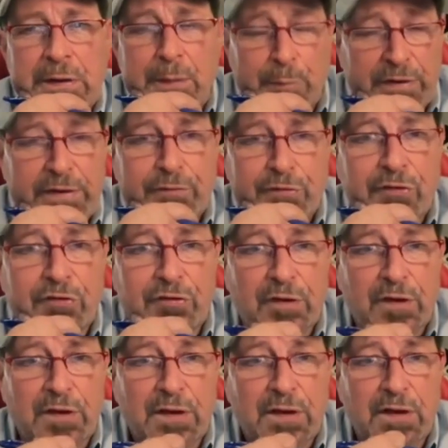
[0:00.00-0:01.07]
believes it's
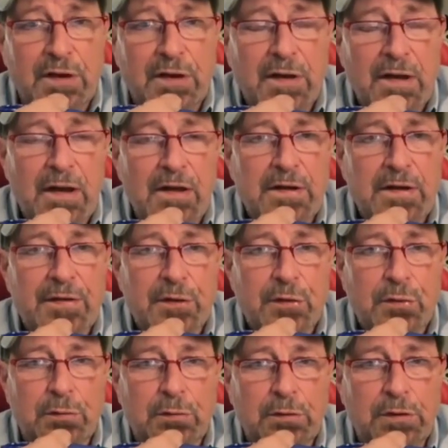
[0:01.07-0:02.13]
an
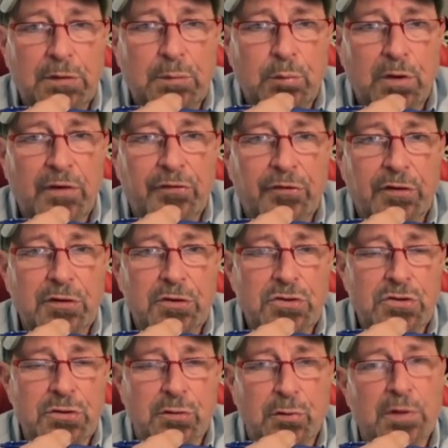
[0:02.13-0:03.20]
unethical
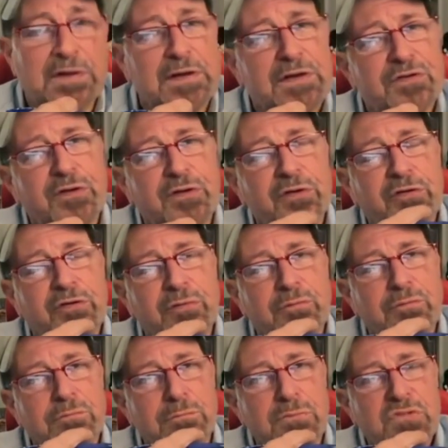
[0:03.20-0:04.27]
prosecution, or at least he's
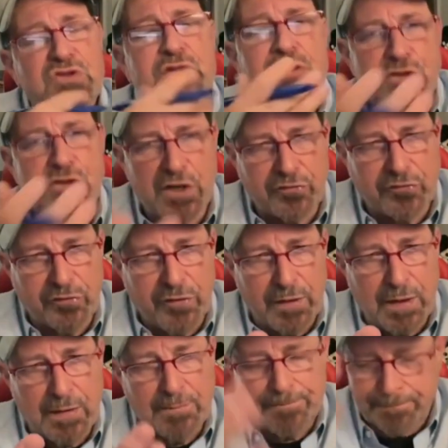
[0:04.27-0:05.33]
suggested
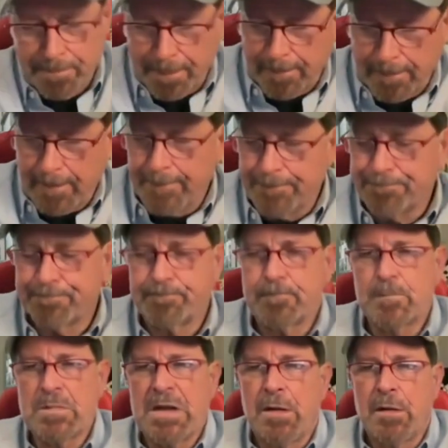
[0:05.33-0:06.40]
that. Okay.
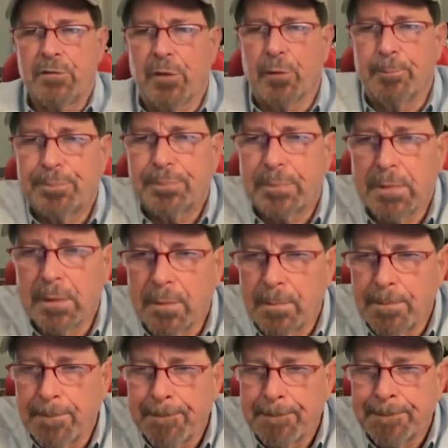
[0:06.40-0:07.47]
So,
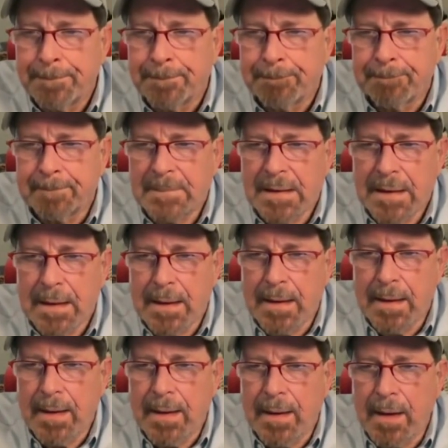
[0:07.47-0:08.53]

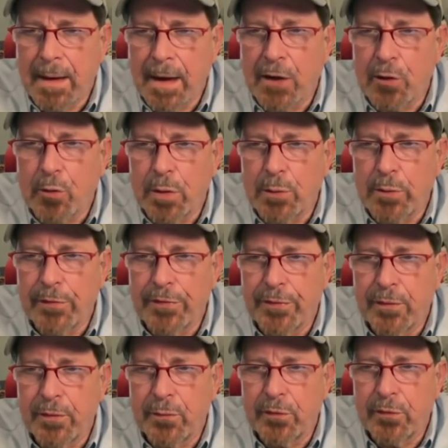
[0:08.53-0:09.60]
okay. And I agree
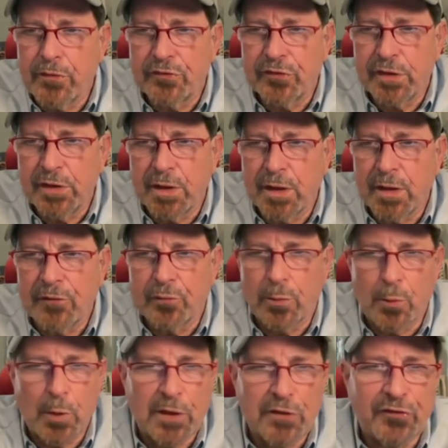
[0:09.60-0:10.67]
with Sheila as
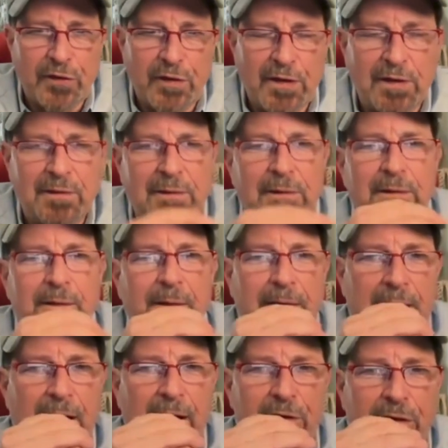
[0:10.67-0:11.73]
we're watching
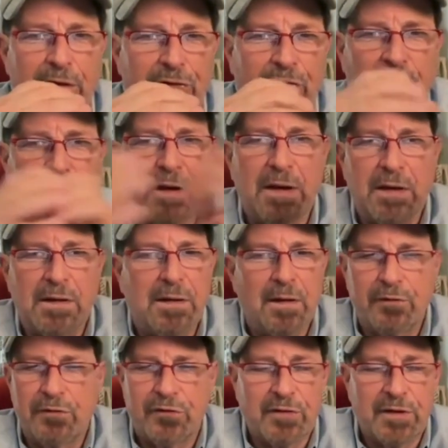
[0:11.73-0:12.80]
the end of this thing,
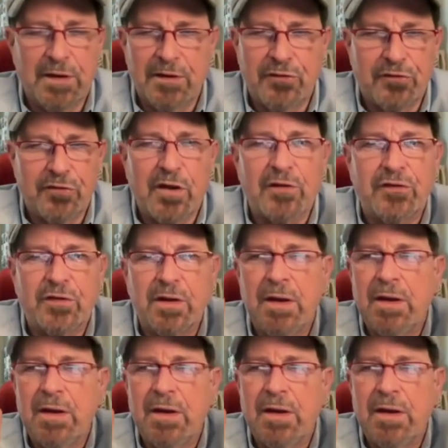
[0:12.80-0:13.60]
it's just